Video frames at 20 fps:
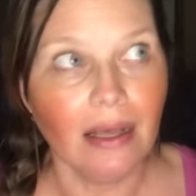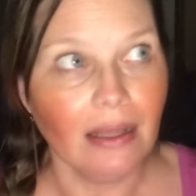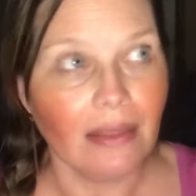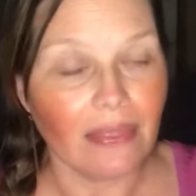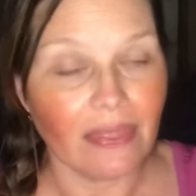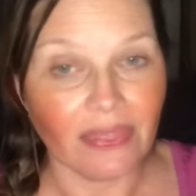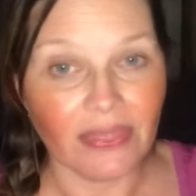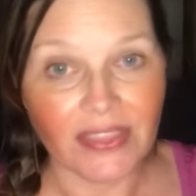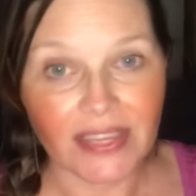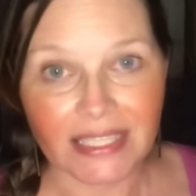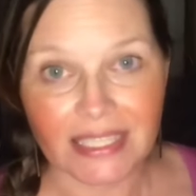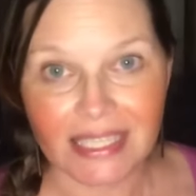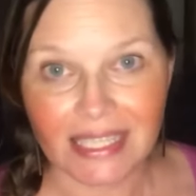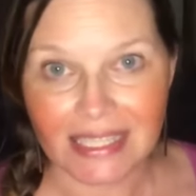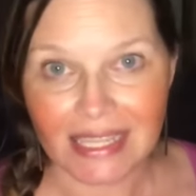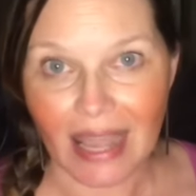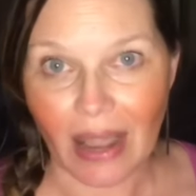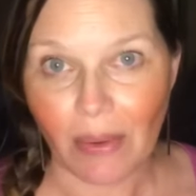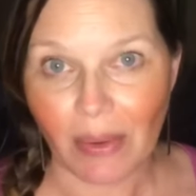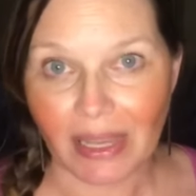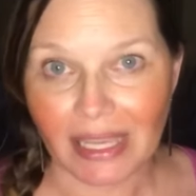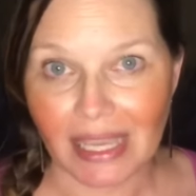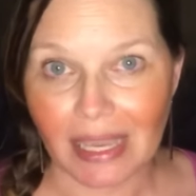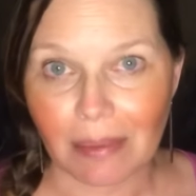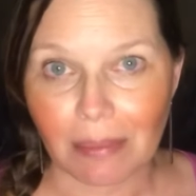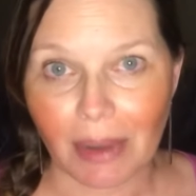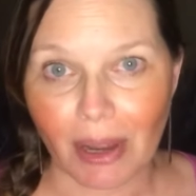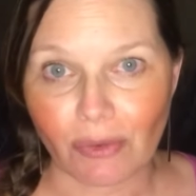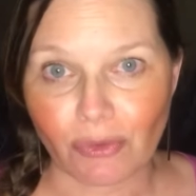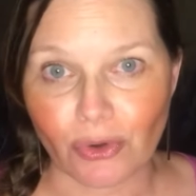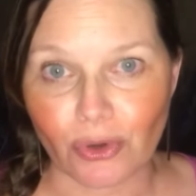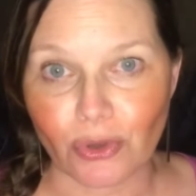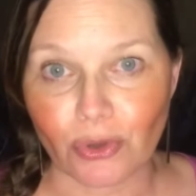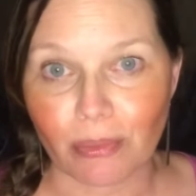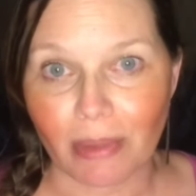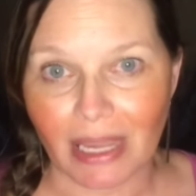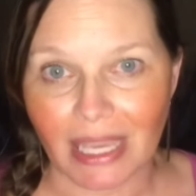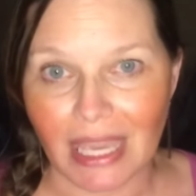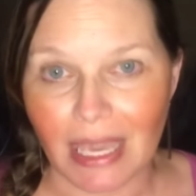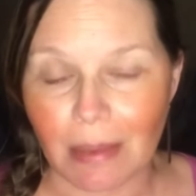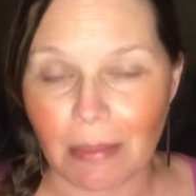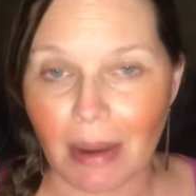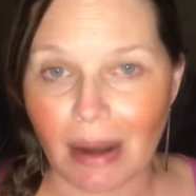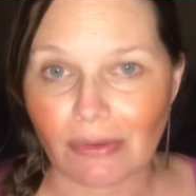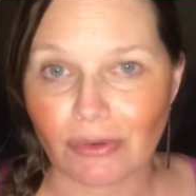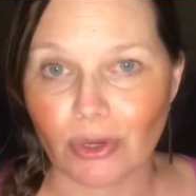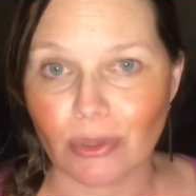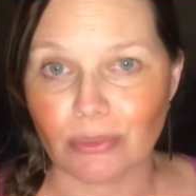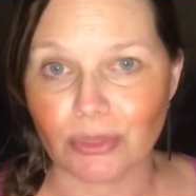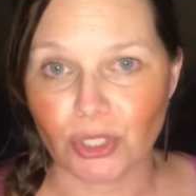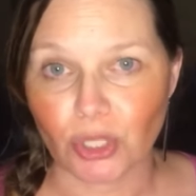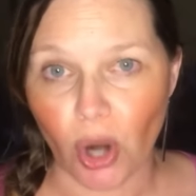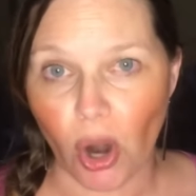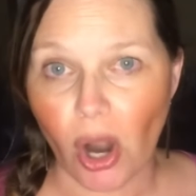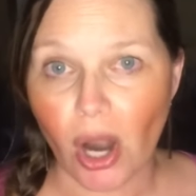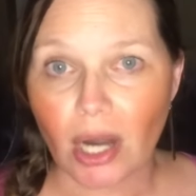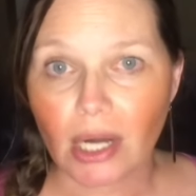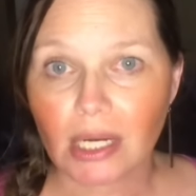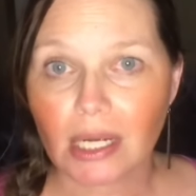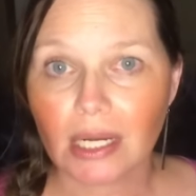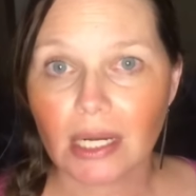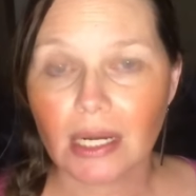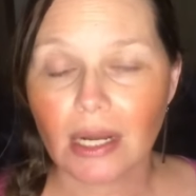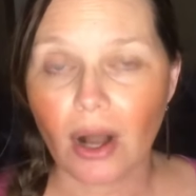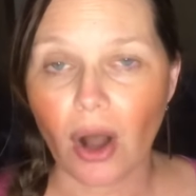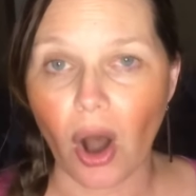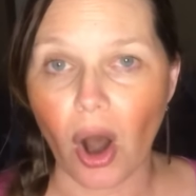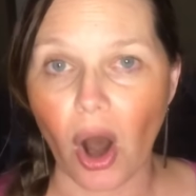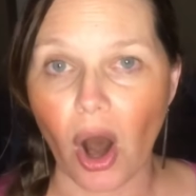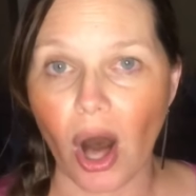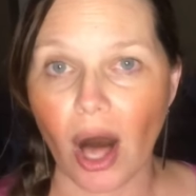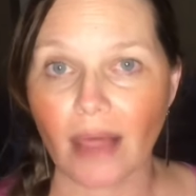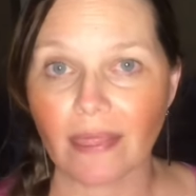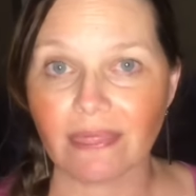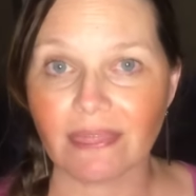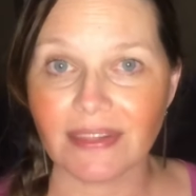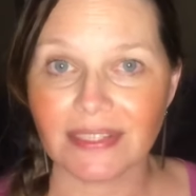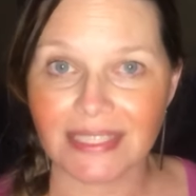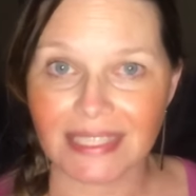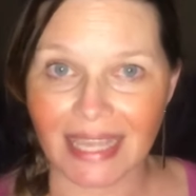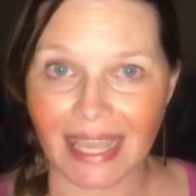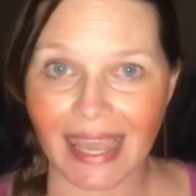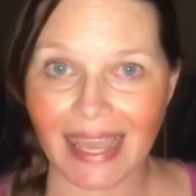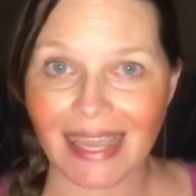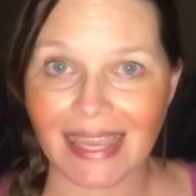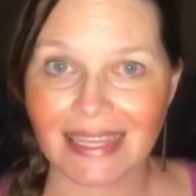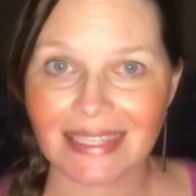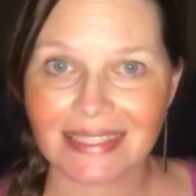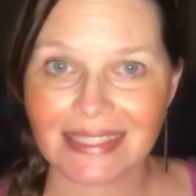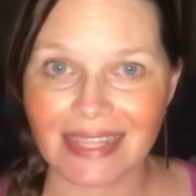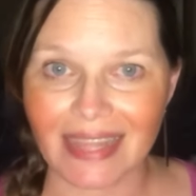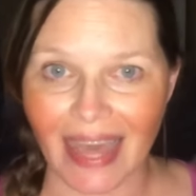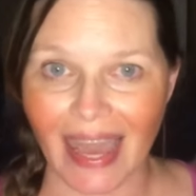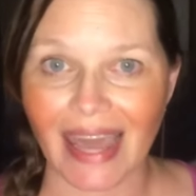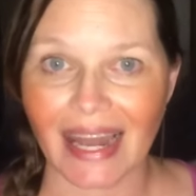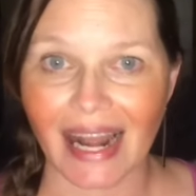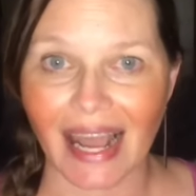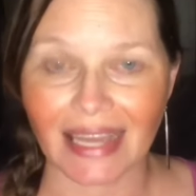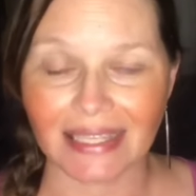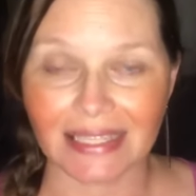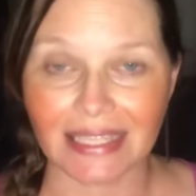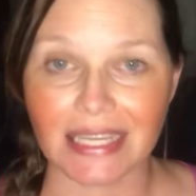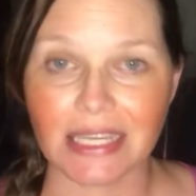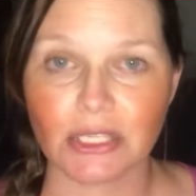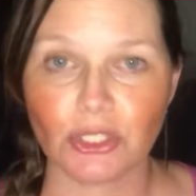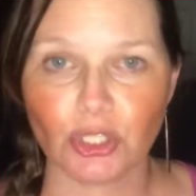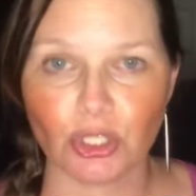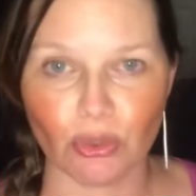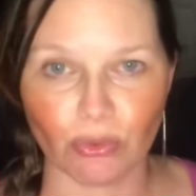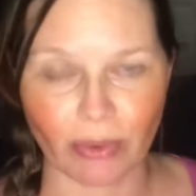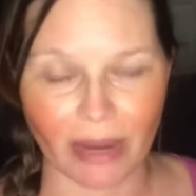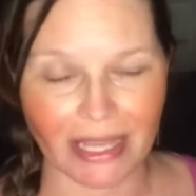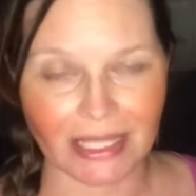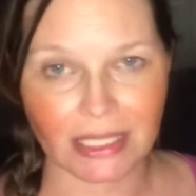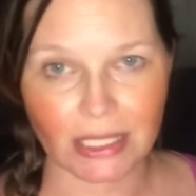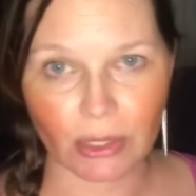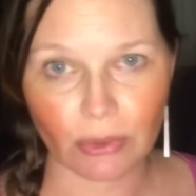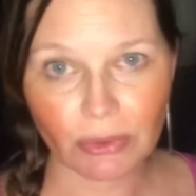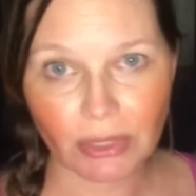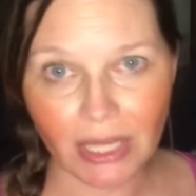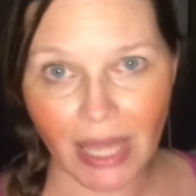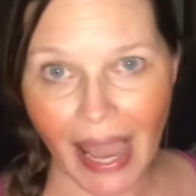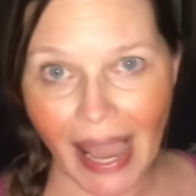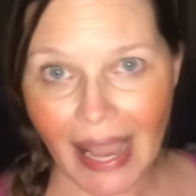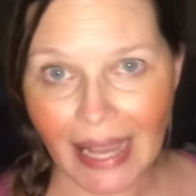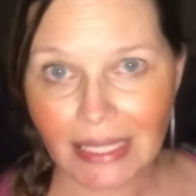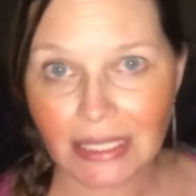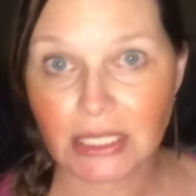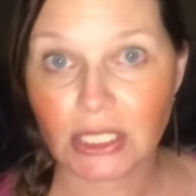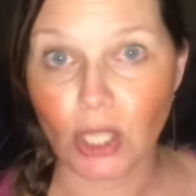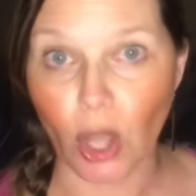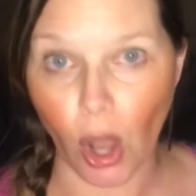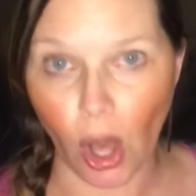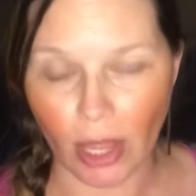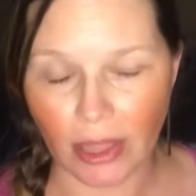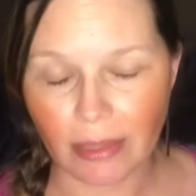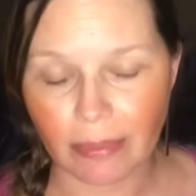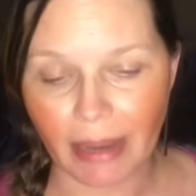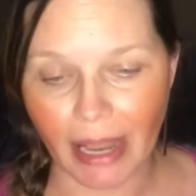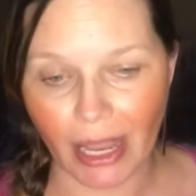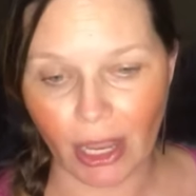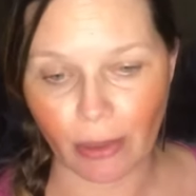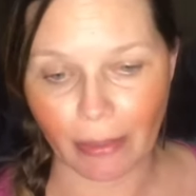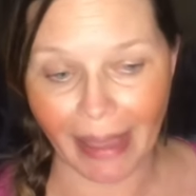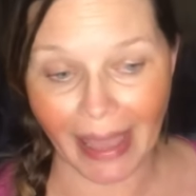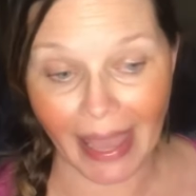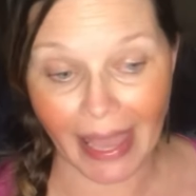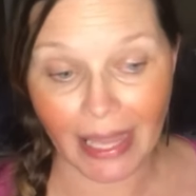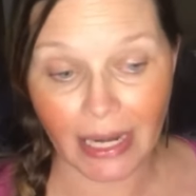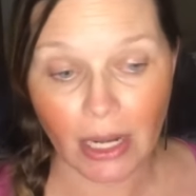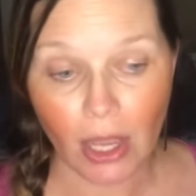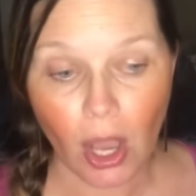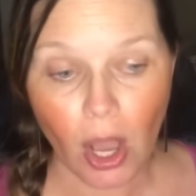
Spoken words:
this is how I keep my room. I keep my room dark on the days that I need to rest and relax on the biomat.